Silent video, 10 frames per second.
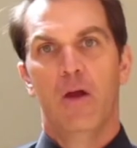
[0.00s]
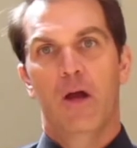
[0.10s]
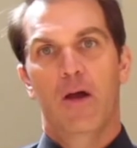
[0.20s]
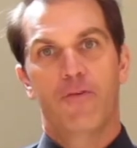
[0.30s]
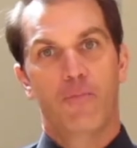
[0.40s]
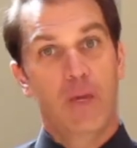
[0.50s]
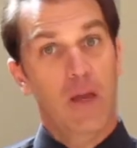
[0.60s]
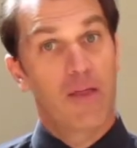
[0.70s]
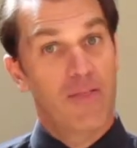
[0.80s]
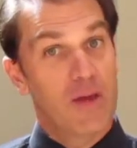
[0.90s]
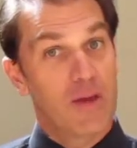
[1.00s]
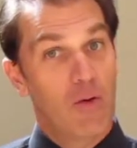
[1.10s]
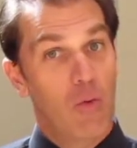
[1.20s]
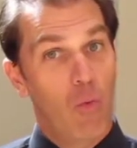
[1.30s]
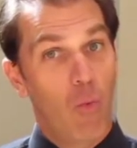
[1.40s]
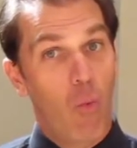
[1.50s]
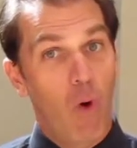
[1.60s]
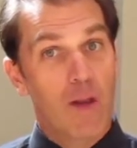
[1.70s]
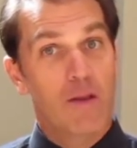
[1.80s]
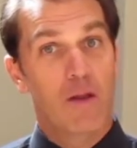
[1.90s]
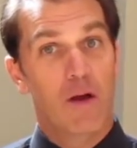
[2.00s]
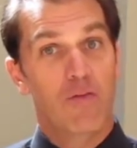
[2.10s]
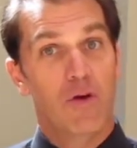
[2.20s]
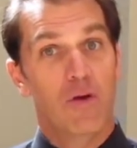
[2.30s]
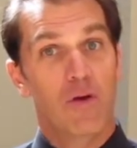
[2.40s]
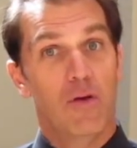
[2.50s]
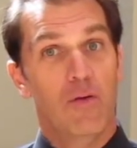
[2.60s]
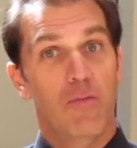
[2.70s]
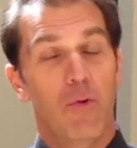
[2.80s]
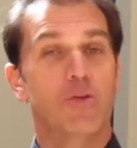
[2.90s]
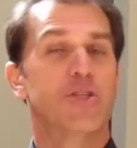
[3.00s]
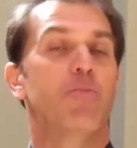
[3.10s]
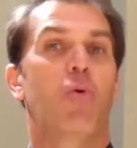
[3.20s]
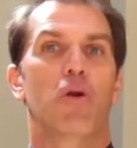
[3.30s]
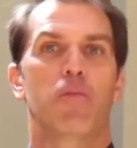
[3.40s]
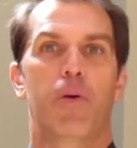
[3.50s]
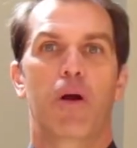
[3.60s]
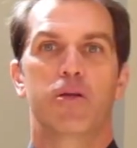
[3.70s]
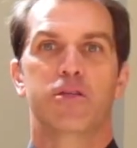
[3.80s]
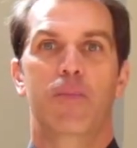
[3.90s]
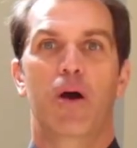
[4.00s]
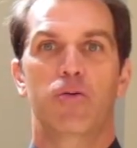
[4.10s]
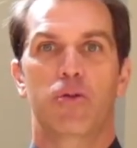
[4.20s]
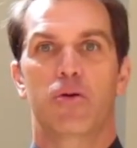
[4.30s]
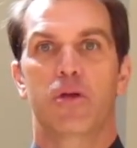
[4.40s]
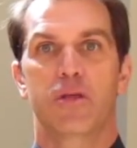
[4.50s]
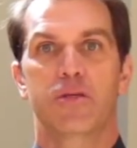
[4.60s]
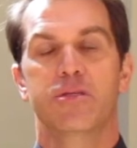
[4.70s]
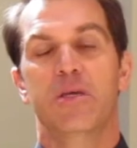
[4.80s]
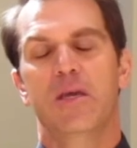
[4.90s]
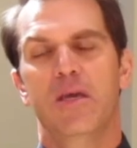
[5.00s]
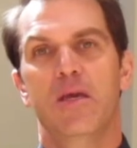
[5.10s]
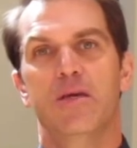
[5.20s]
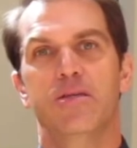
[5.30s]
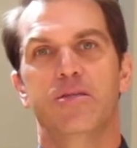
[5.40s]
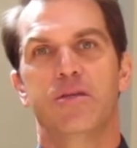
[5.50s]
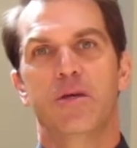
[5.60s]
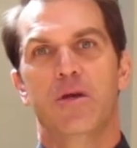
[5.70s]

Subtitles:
For me, I think one of the most important parts about learning this is